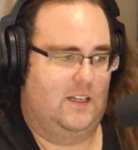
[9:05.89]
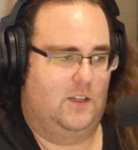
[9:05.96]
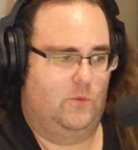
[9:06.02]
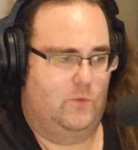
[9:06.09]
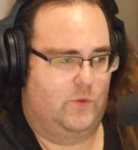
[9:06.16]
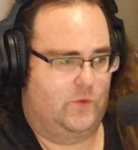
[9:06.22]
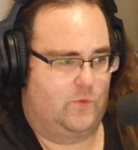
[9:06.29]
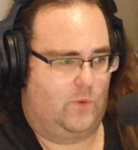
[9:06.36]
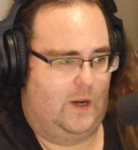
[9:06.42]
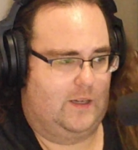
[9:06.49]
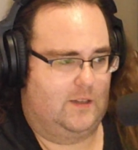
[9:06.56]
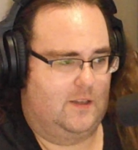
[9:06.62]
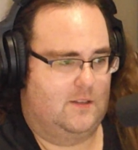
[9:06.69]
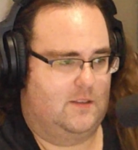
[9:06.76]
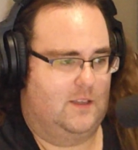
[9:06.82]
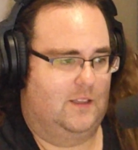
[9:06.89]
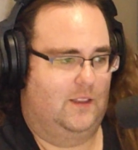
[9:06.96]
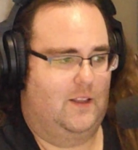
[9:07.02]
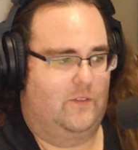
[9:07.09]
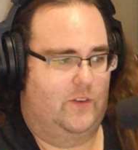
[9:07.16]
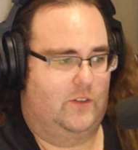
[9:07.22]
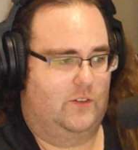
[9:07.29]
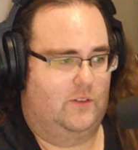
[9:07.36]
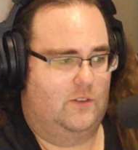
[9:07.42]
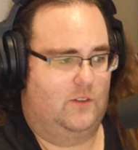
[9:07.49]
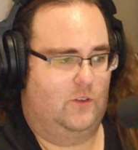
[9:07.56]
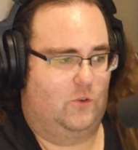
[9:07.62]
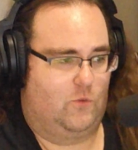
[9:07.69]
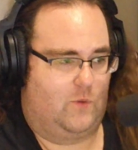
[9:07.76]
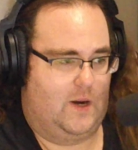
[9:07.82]
It was ranked as the 11th
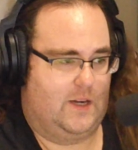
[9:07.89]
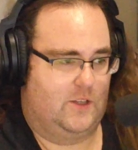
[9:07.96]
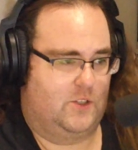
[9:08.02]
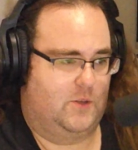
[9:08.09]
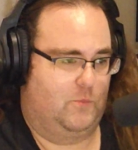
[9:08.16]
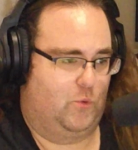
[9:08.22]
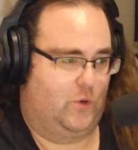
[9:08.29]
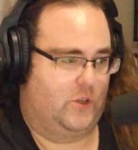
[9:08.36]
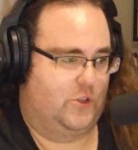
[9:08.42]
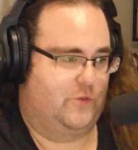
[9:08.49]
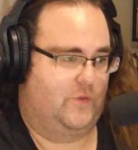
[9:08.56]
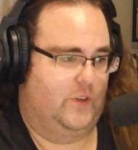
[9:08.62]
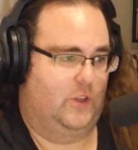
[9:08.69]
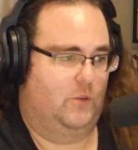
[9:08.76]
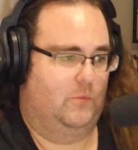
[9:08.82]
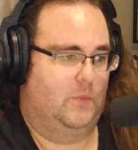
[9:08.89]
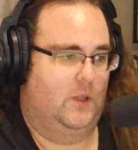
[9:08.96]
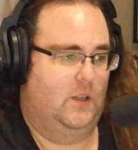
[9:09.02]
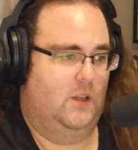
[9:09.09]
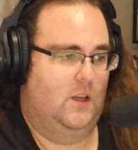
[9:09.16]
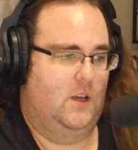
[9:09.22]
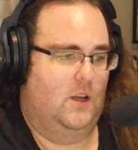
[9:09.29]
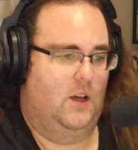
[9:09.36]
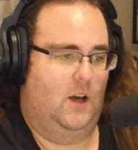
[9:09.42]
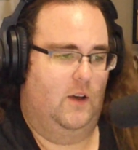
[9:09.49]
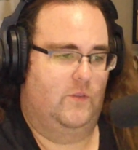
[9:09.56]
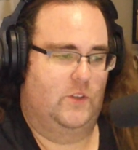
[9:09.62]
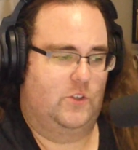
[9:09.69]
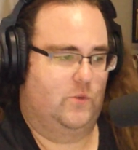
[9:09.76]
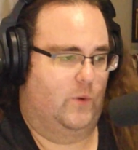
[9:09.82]
greatest British film of
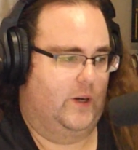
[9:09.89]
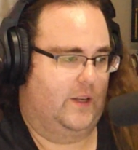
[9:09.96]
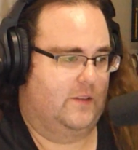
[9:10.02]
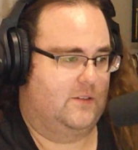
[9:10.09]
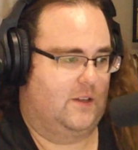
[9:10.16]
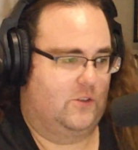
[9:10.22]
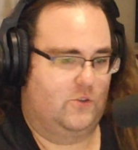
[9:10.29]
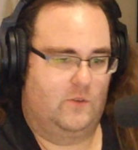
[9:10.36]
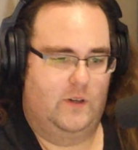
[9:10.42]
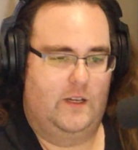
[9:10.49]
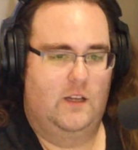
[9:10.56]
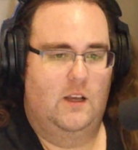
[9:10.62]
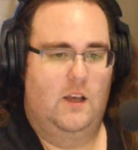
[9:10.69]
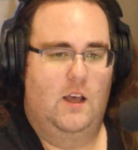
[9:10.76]
the 20th century.